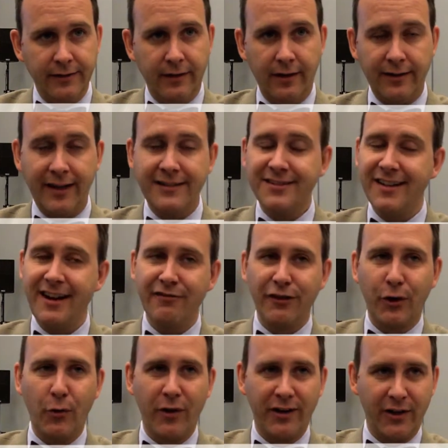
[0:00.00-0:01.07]
Uh, that's never
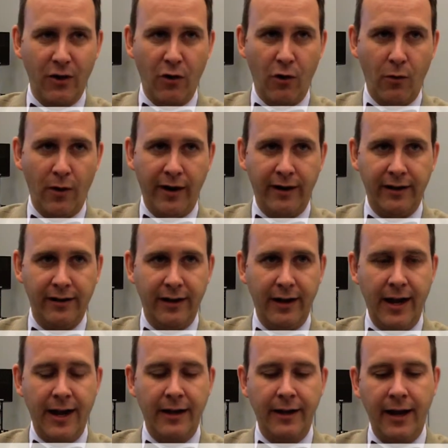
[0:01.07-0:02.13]
going to go away,
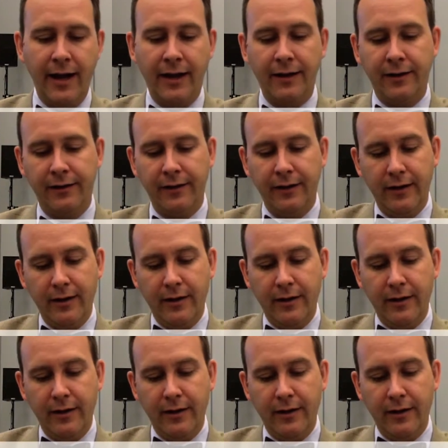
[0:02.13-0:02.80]
and and